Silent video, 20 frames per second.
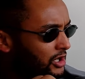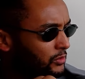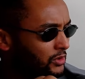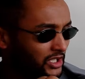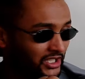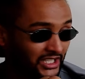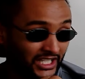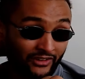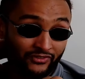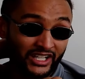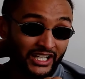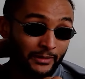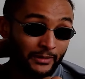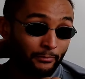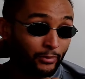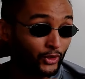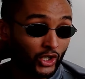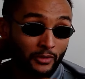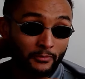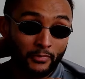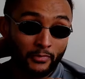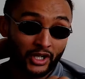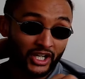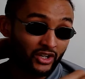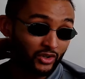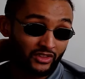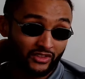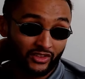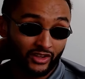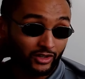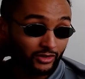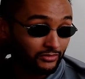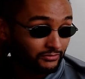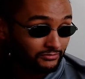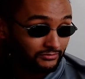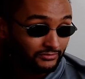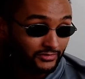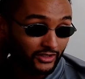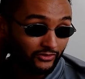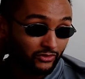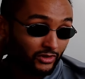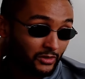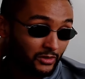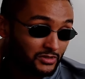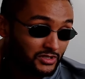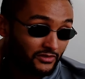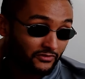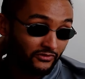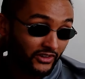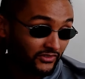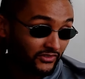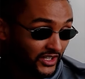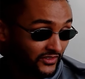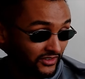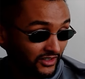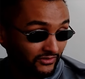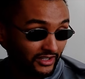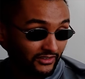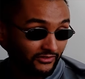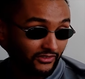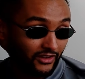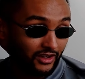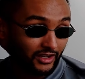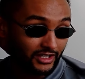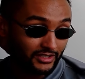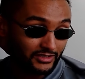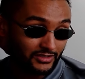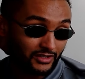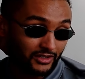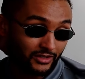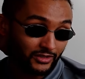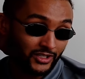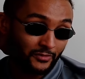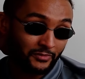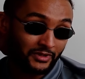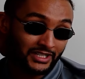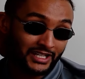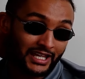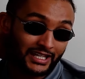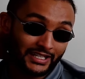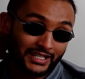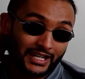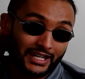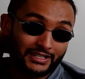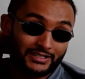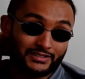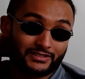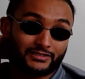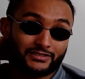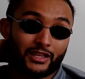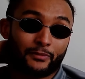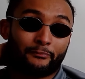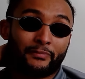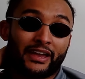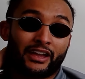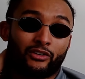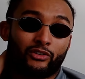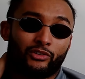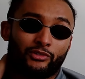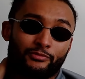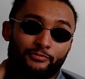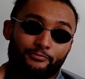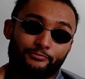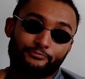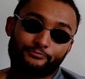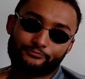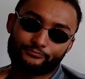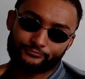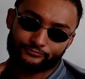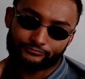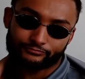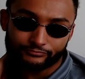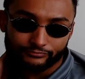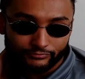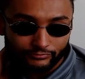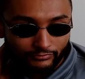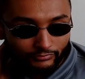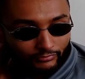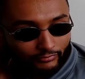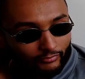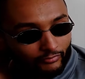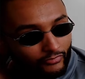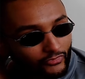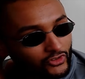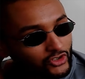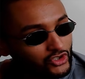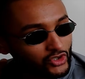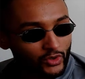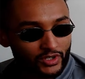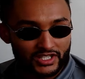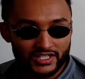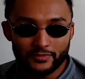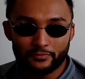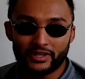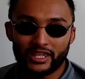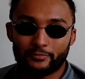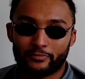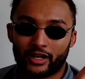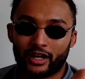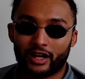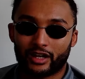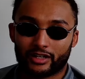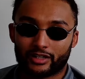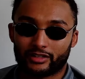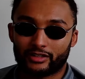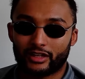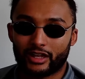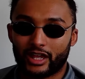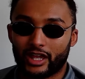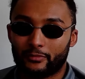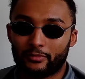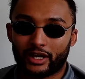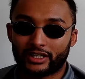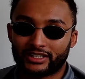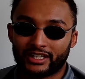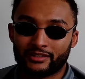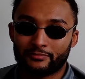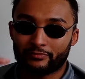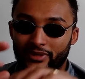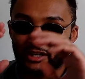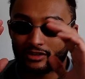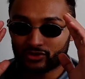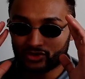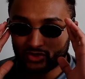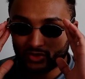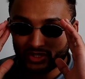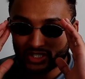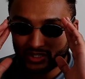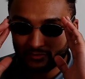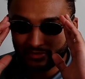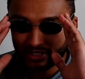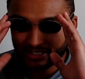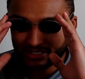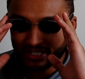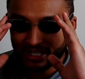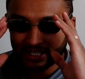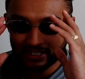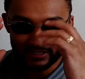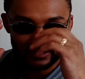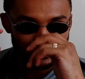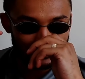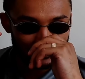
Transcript: definitely didn't put no money on it, though. I thought it was a 50-50 fight, so I couldn't have been that gassed, because I bet on Joyce to beat Parker, but I didn't bet on Joyce to beat Zhang.